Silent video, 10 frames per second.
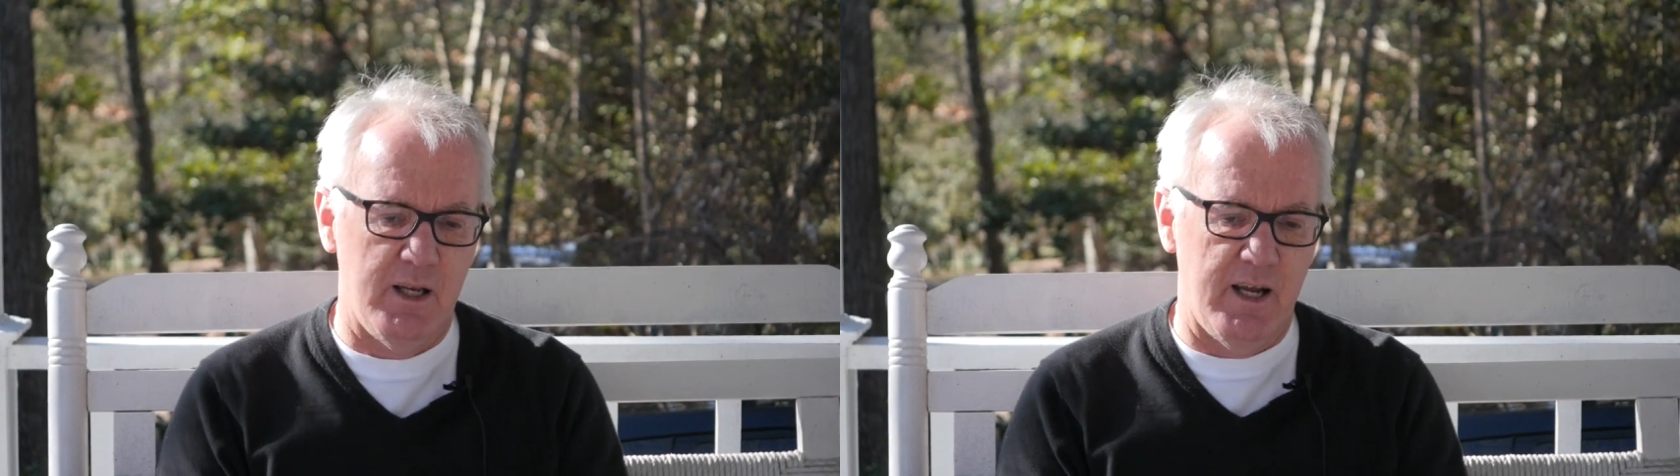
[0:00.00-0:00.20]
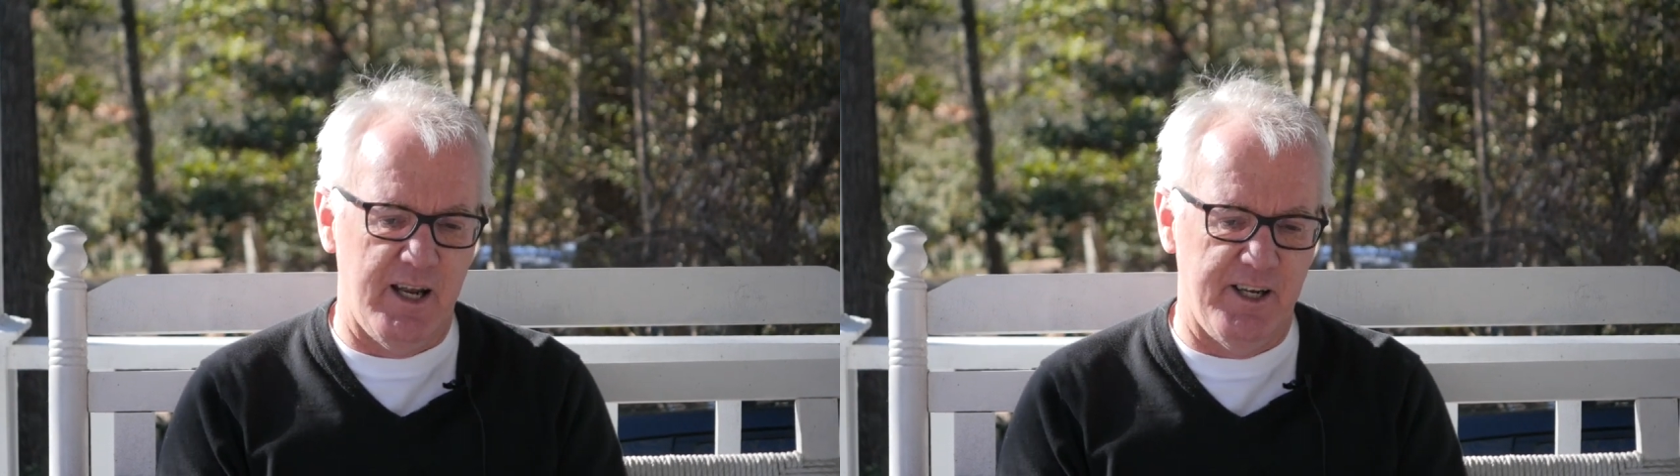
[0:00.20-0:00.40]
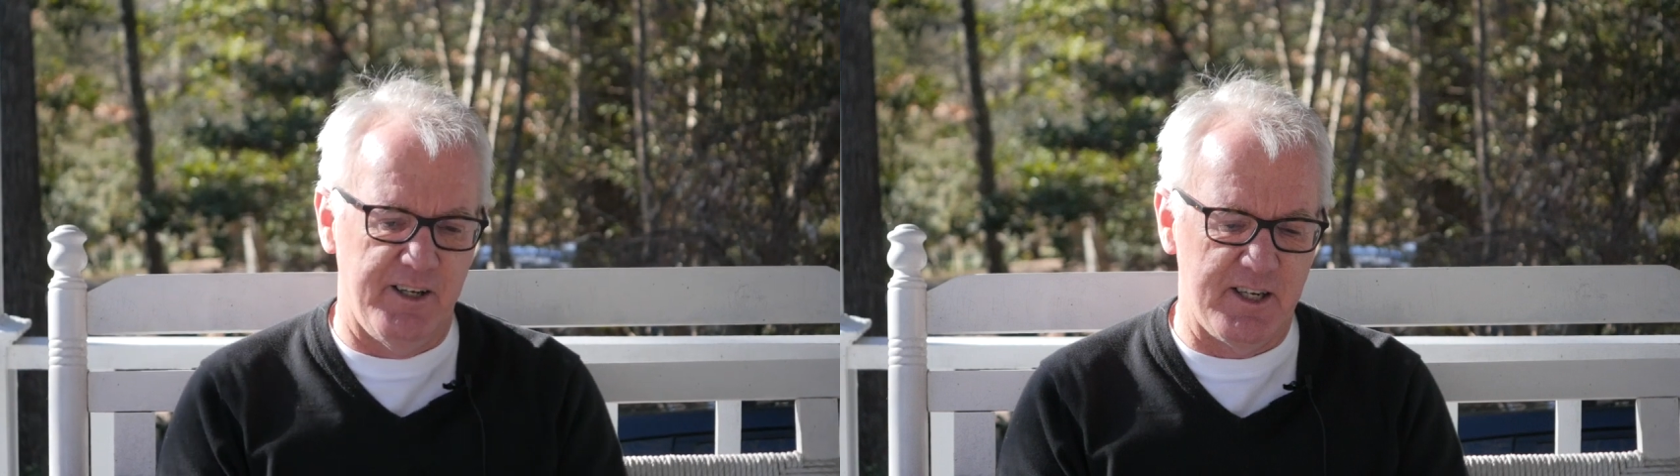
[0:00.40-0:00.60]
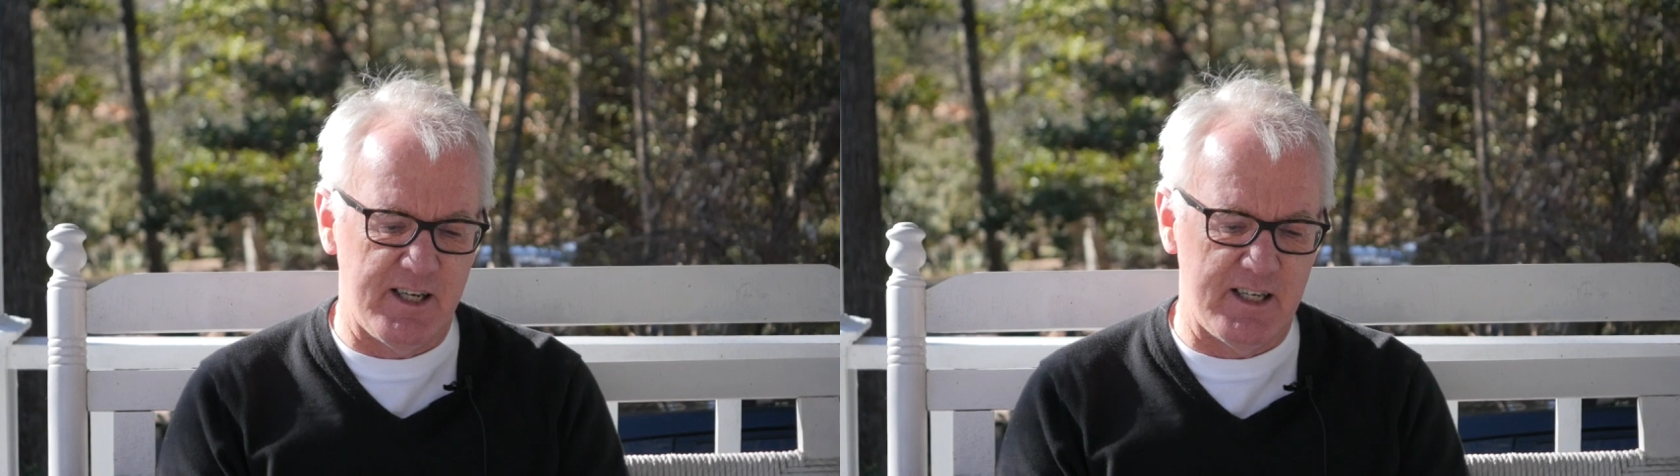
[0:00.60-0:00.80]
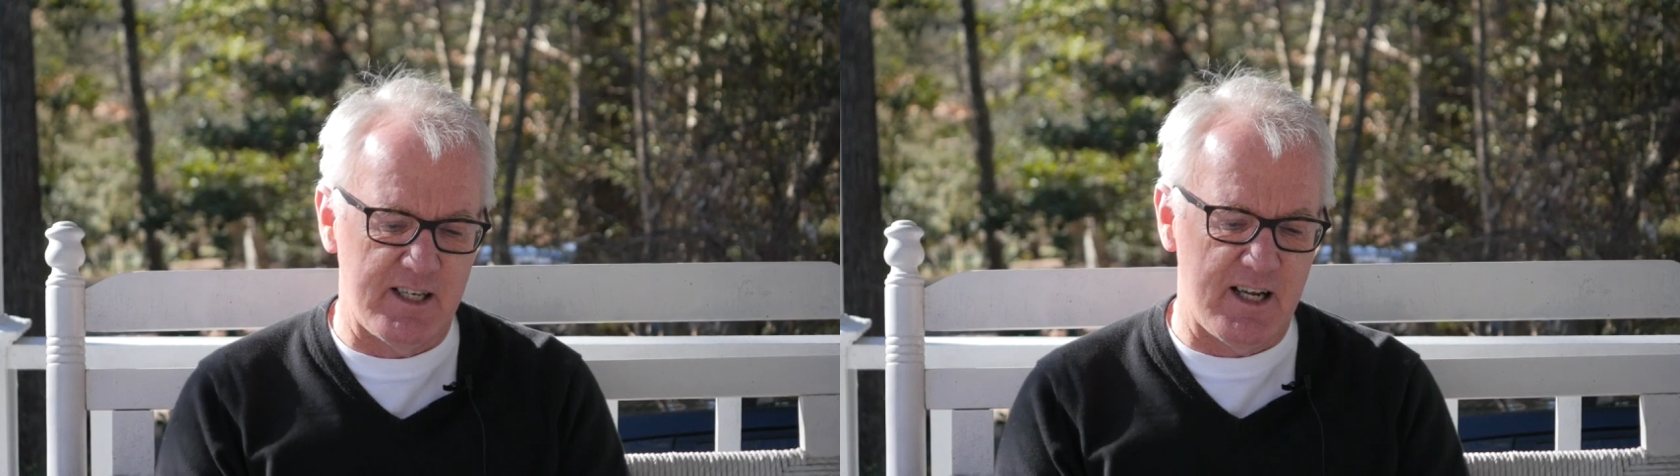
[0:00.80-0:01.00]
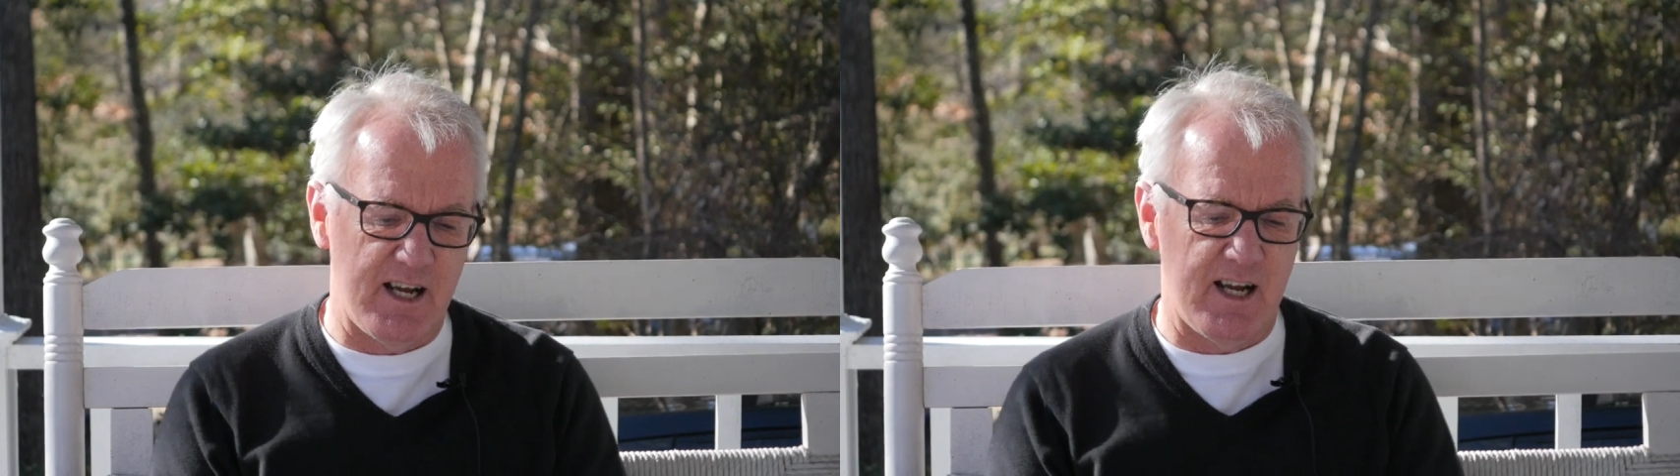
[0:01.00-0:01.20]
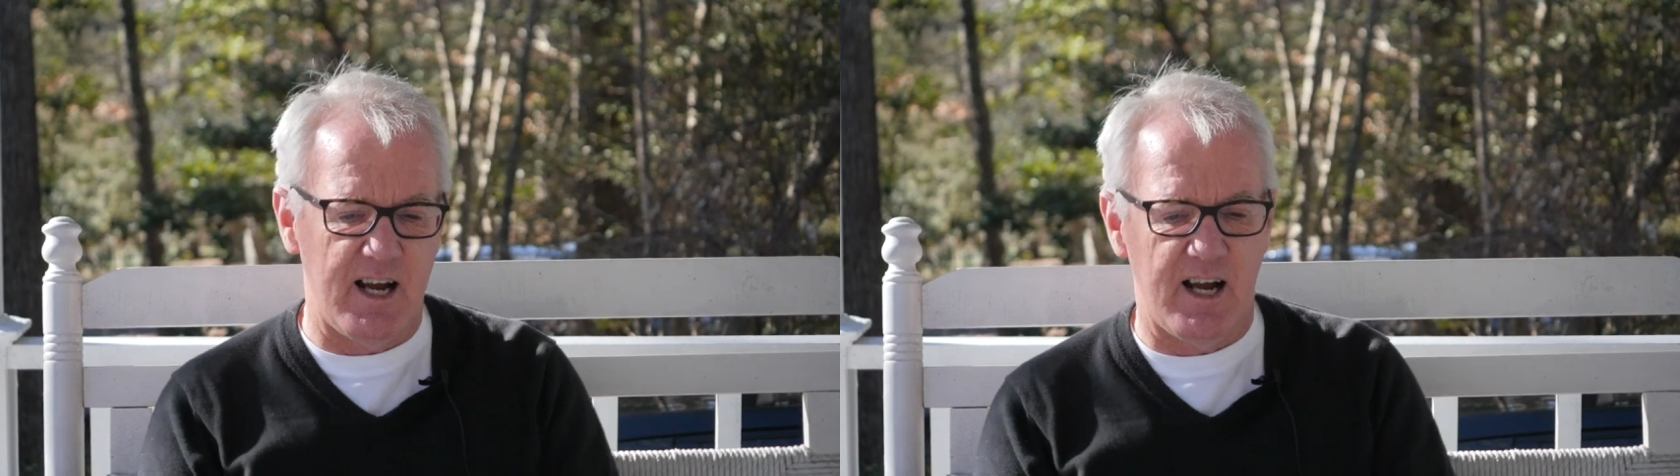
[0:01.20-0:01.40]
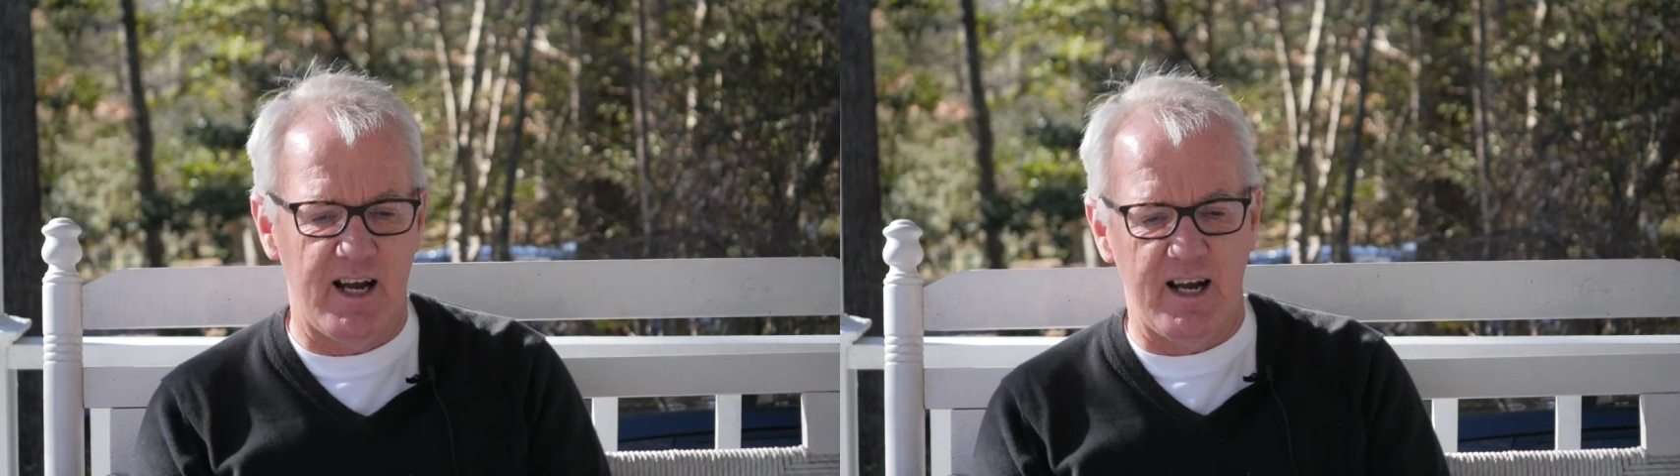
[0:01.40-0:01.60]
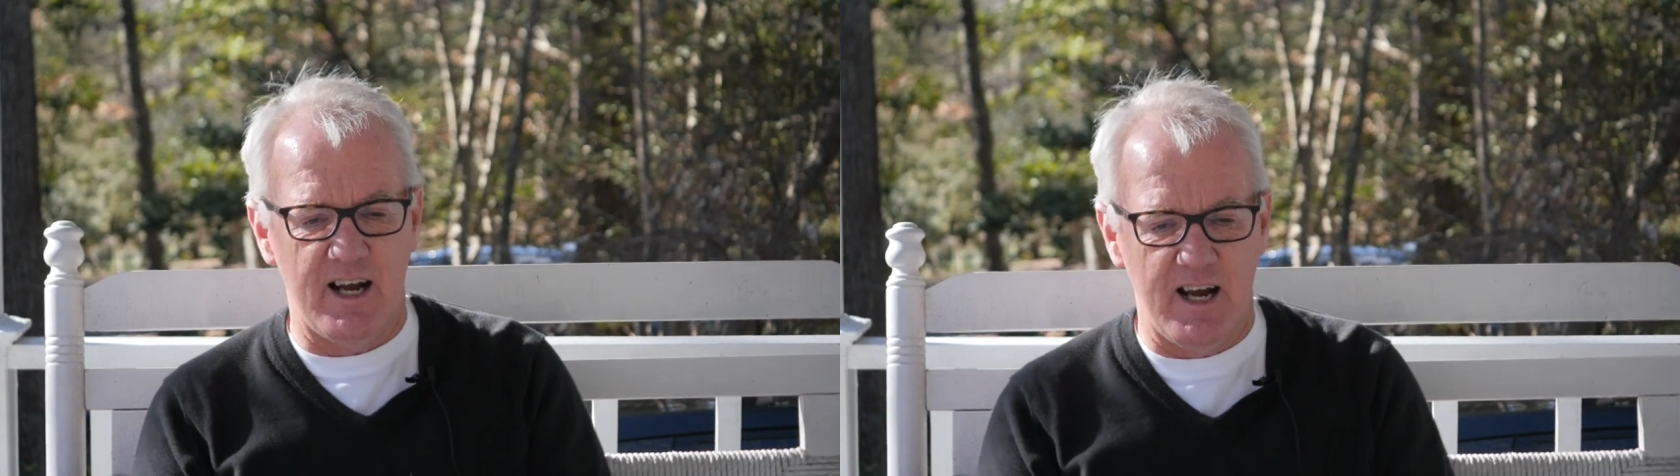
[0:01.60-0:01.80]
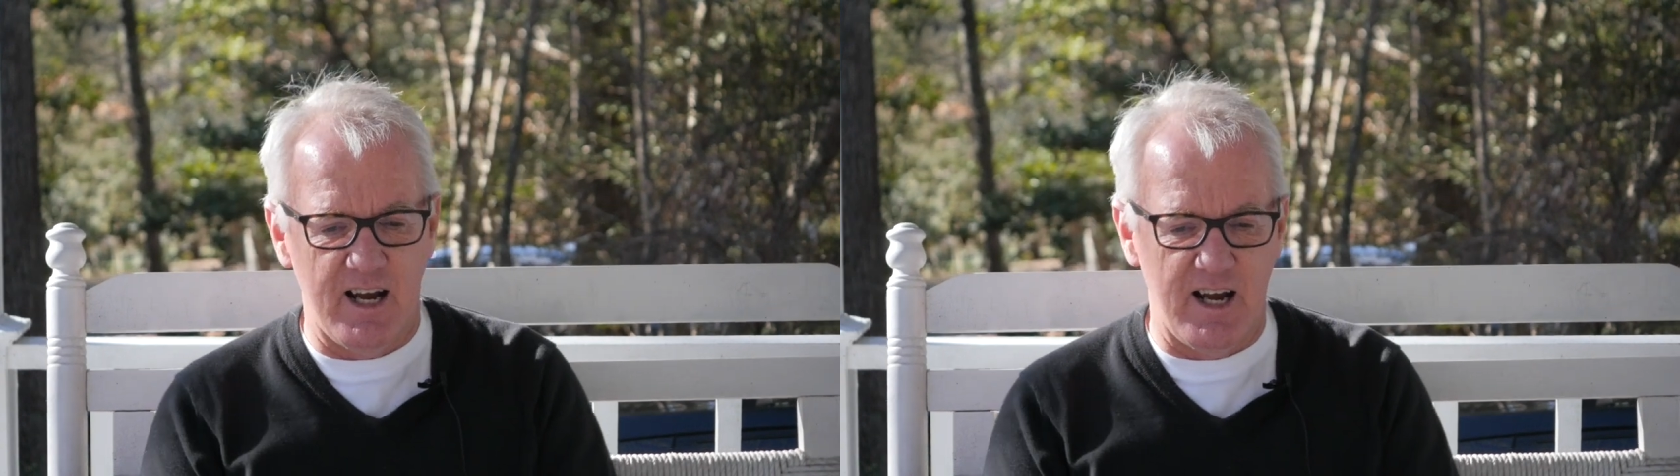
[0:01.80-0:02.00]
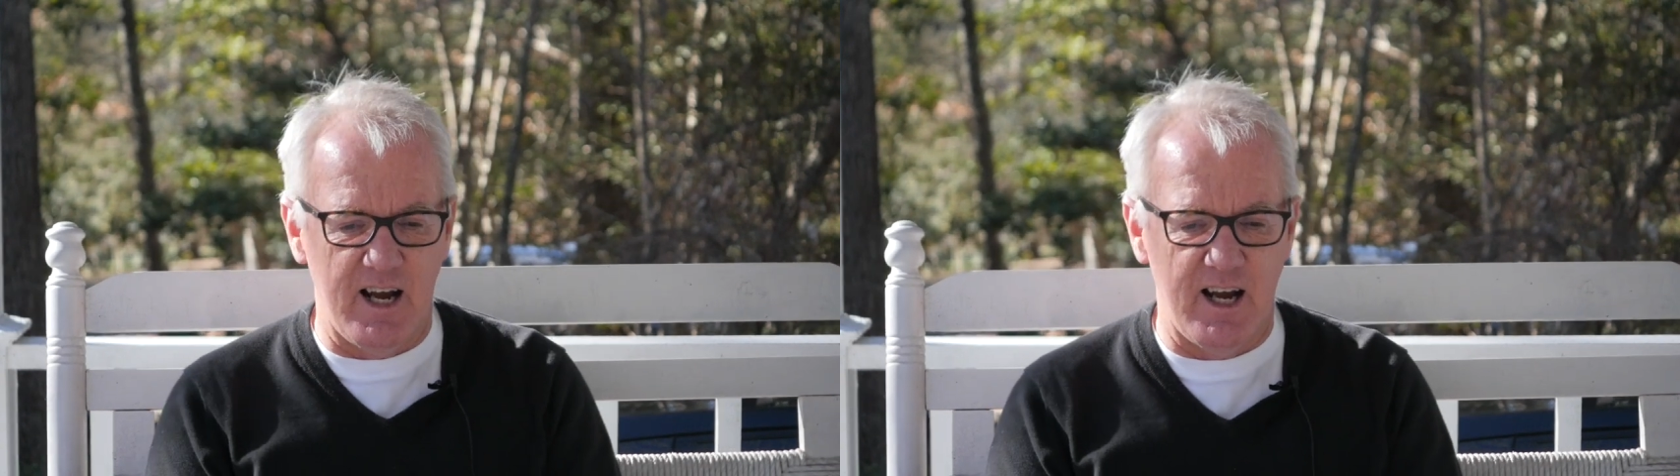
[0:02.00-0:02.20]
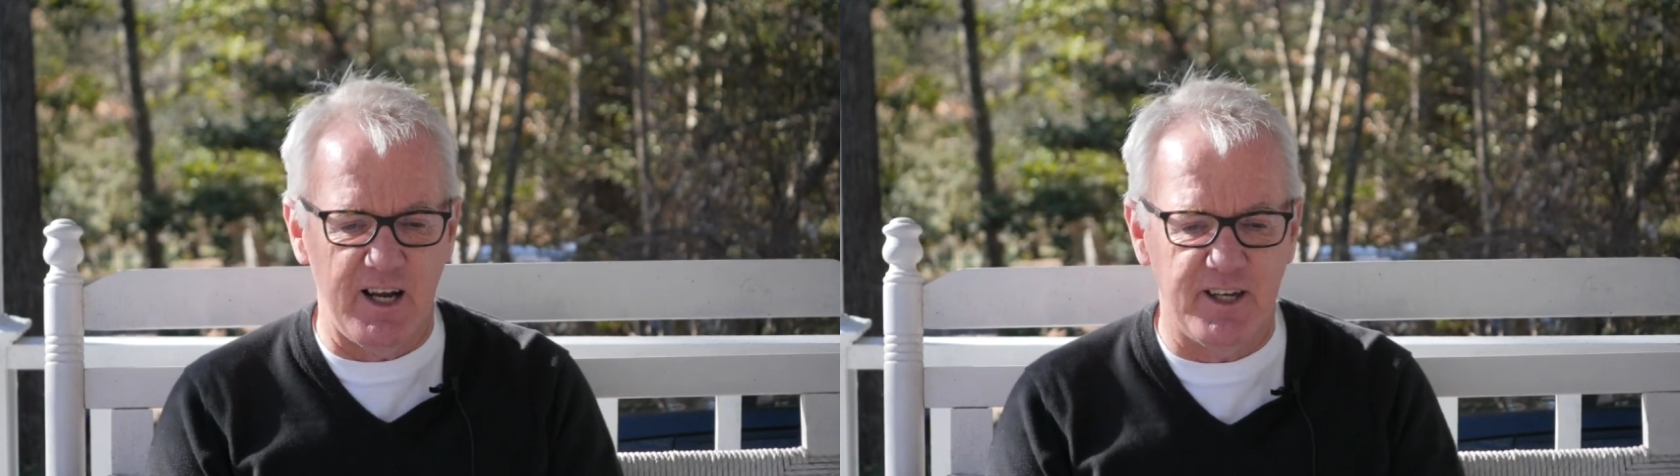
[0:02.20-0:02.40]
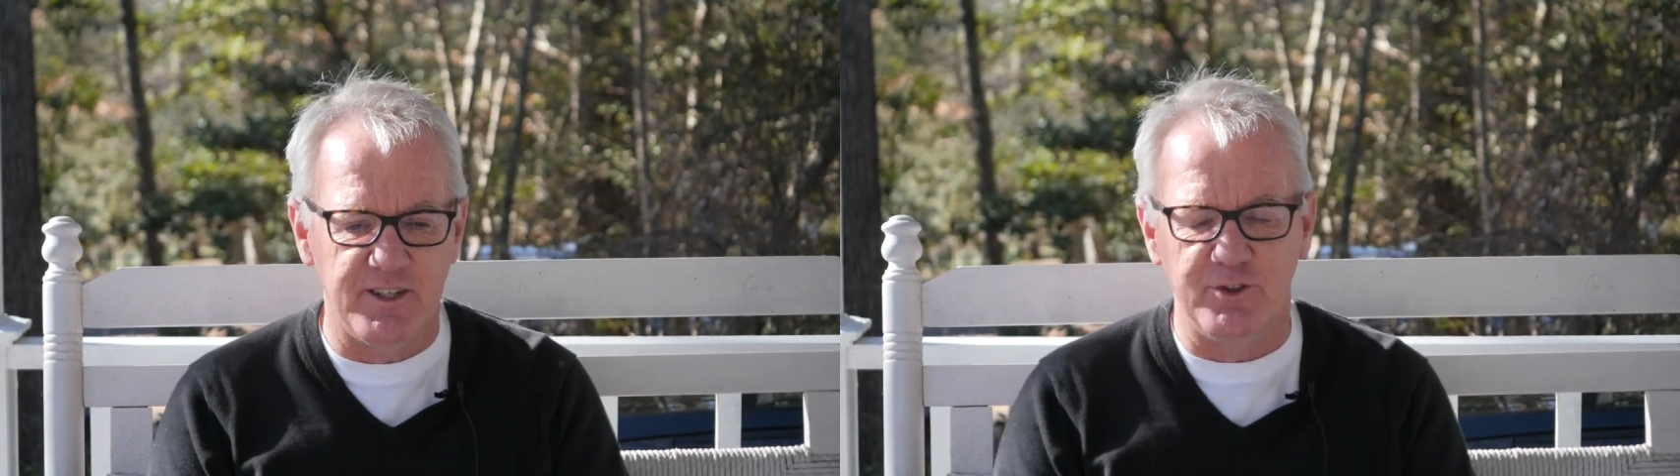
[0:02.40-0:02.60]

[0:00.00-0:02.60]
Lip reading: And I